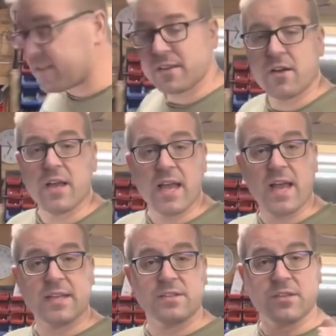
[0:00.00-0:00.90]
I
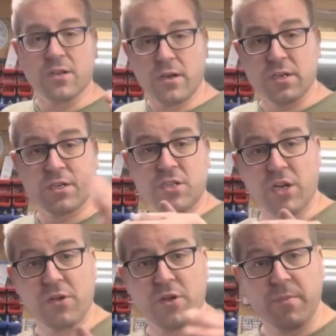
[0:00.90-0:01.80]
had to, I'm going to show
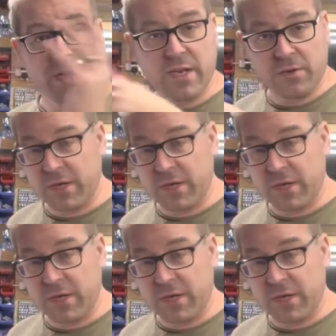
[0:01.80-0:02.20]
you in a minute on the